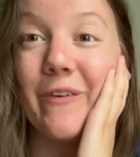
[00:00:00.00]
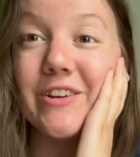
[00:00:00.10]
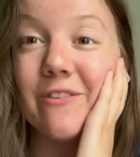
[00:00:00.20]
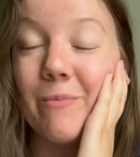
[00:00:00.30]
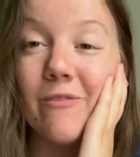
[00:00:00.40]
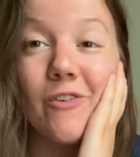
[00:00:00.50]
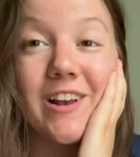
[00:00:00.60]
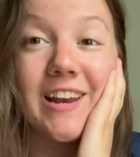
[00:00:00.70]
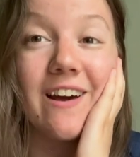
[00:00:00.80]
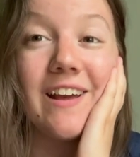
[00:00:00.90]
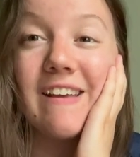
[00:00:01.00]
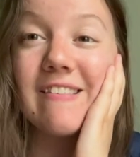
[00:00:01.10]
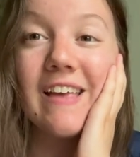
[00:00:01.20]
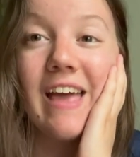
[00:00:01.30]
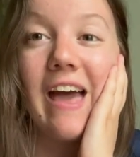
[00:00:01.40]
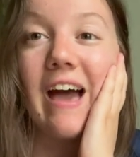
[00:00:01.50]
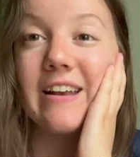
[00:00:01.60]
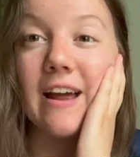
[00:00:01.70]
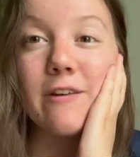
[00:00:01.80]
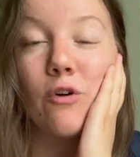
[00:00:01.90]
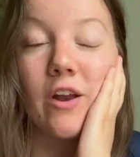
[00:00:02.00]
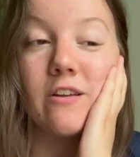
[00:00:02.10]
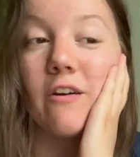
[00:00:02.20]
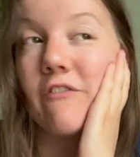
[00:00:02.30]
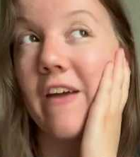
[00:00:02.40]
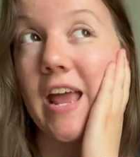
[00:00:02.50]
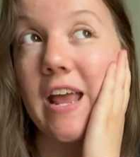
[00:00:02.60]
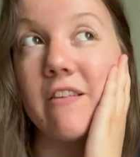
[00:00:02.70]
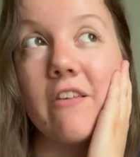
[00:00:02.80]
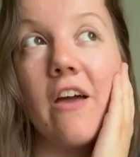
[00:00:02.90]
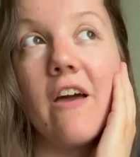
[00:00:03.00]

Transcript: which has been really nice. I kind of got into a phase